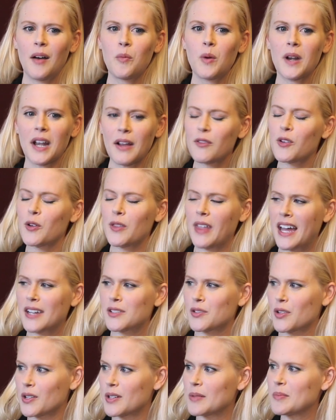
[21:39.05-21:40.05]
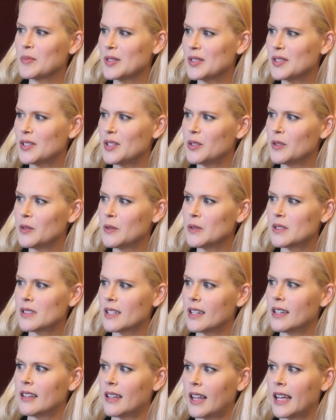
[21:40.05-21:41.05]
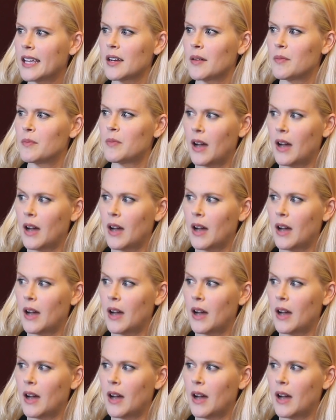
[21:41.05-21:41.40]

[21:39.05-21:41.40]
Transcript: whenever that term was used in like